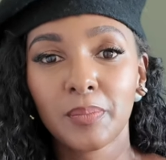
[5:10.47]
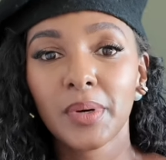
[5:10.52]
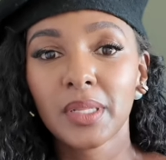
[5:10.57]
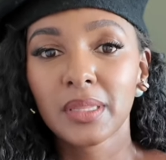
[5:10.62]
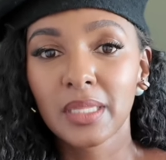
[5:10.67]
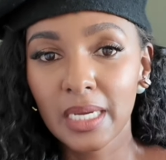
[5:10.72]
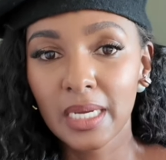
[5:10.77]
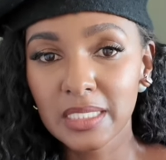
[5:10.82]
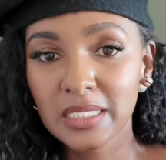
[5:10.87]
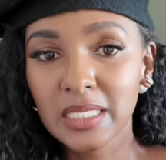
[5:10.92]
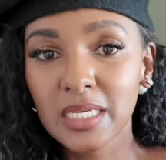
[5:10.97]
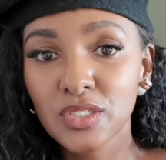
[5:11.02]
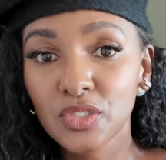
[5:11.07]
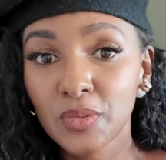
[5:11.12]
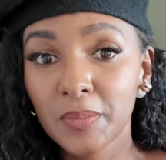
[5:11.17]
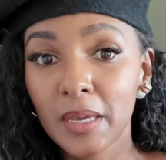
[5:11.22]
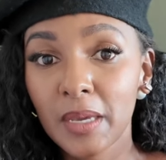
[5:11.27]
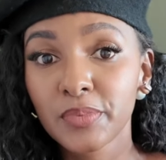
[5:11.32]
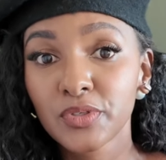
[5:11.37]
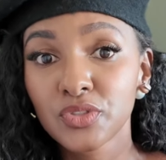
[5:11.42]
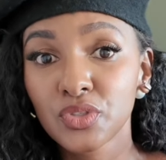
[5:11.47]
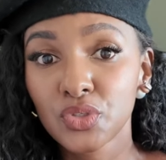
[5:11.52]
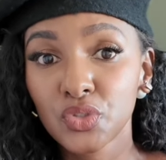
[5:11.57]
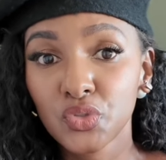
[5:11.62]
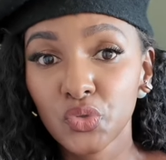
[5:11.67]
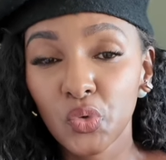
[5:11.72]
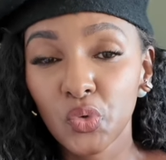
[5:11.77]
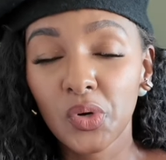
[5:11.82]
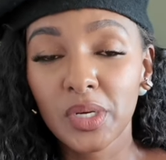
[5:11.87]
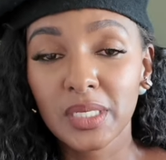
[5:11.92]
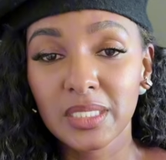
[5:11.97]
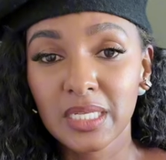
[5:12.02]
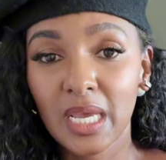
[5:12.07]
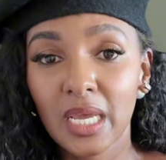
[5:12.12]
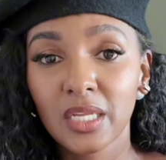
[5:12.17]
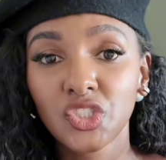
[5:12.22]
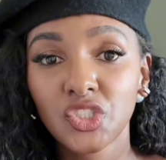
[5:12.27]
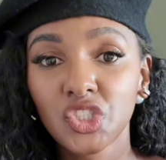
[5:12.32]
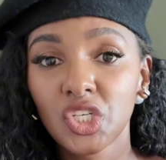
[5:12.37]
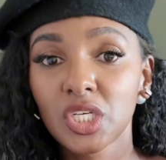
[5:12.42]
But the idea is to be able to draw
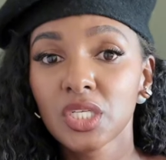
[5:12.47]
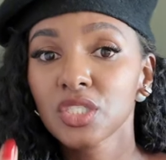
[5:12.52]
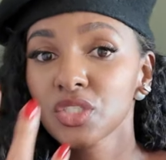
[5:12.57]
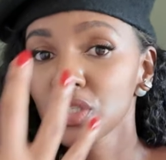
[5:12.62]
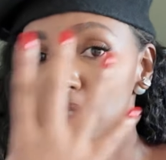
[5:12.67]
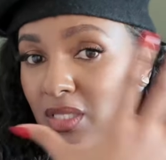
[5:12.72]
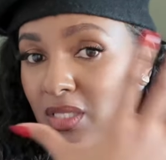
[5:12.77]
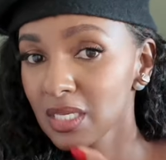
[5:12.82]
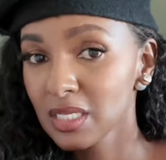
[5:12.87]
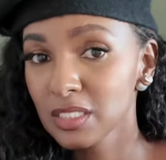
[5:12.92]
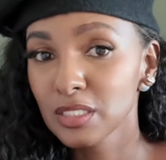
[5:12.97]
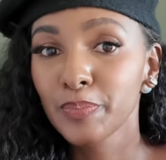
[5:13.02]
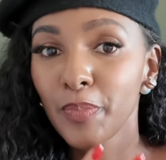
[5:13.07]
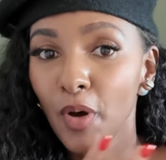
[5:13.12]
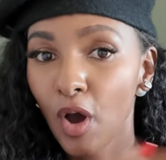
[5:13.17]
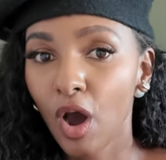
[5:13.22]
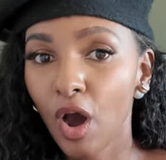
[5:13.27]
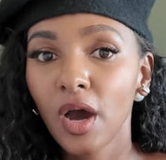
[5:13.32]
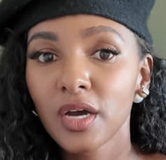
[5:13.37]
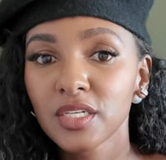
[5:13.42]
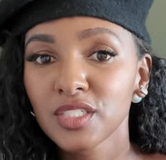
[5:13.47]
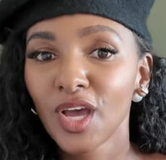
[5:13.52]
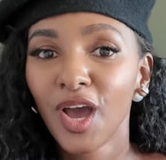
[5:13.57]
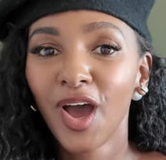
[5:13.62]
attention to this part